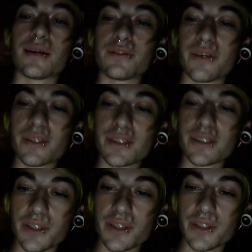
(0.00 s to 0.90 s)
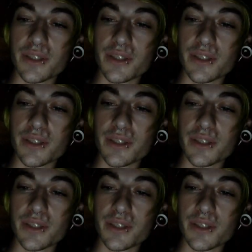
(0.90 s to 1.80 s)
fuck does smoking weed make you
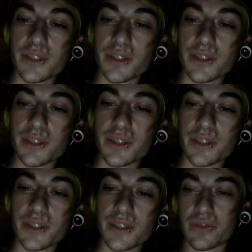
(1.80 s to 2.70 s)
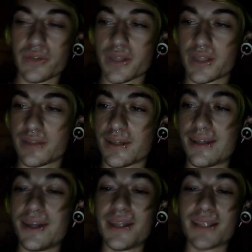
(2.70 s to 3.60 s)
the thug stupidest thing I've ever heard? I
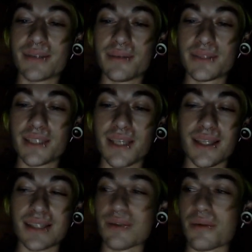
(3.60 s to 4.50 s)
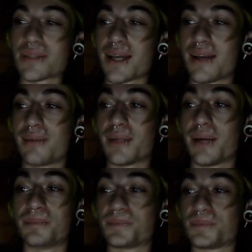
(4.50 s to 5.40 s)
know, that's what I'm saying. That's what I'm saying. I'm like,
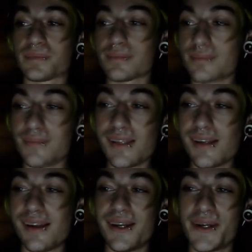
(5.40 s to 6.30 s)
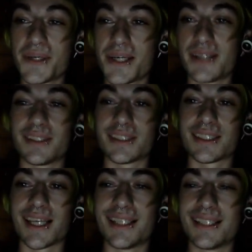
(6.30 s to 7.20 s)
I don't know. I don't
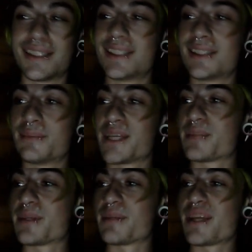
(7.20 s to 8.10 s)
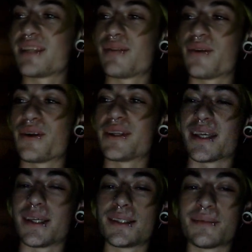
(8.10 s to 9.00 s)
understand. Makes me wonder though.
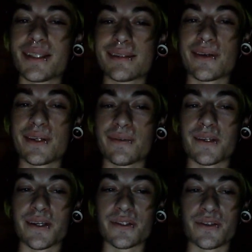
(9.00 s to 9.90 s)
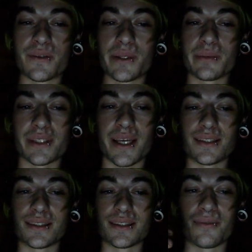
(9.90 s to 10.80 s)
It makes me wonder what goes on in people's
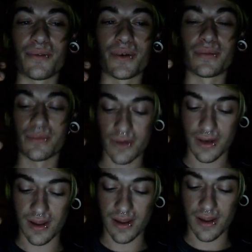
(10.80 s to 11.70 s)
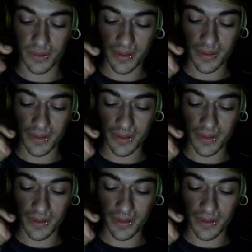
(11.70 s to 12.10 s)
heads, like what lives people are